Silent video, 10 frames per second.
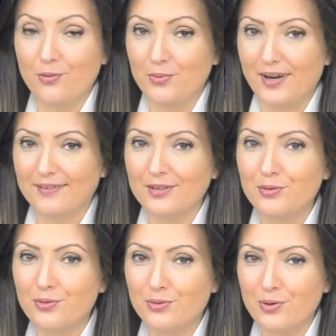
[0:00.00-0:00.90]
The Sun
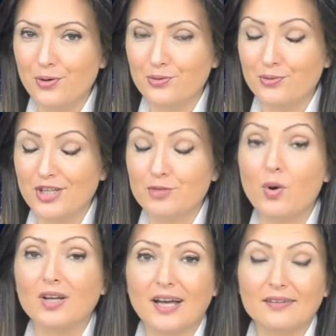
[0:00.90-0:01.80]
is brightening these
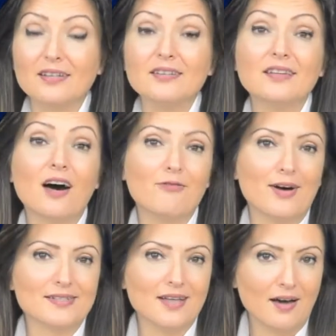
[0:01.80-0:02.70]
areas more,
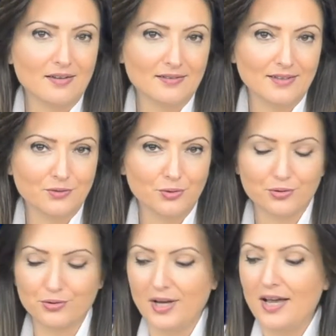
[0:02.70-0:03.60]
but the square
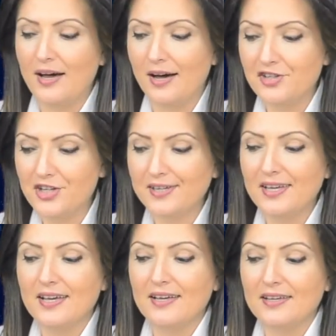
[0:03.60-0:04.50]
between Saturn
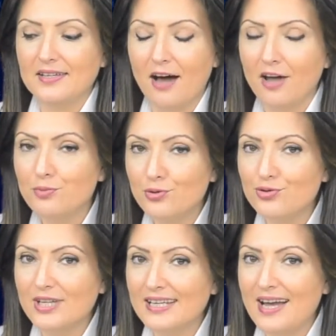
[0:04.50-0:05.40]
progressing
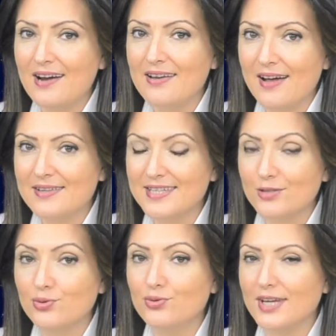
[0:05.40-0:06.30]
Sagittarius and the Sun
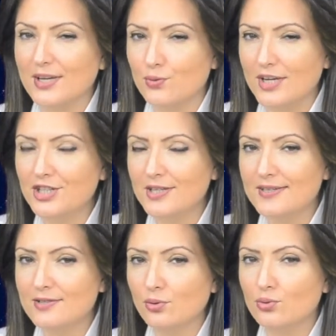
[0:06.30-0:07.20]
is taking
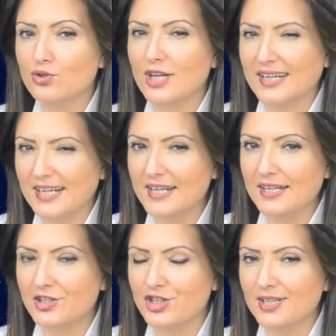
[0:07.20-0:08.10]
attention more
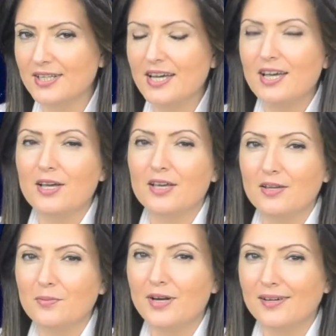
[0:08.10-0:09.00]
responsibilities,
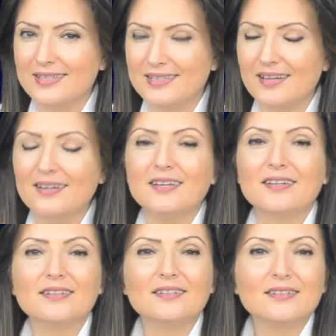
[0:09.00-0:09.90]
and actually you
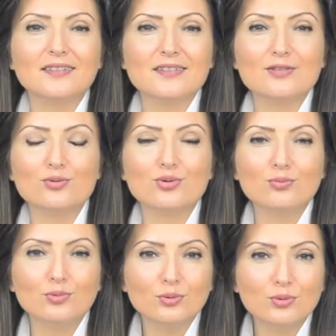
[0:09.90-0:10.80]
have to be more
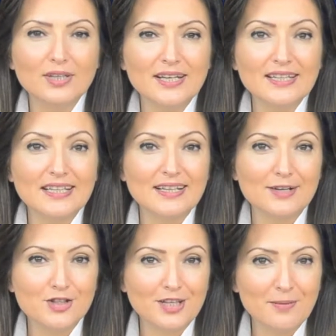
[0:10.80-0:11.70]
disciplined on these
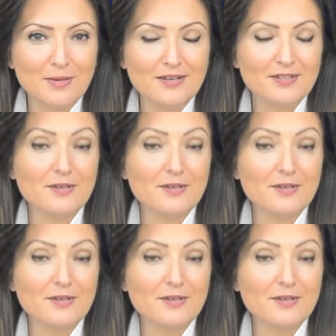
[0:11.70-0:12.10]
subjects.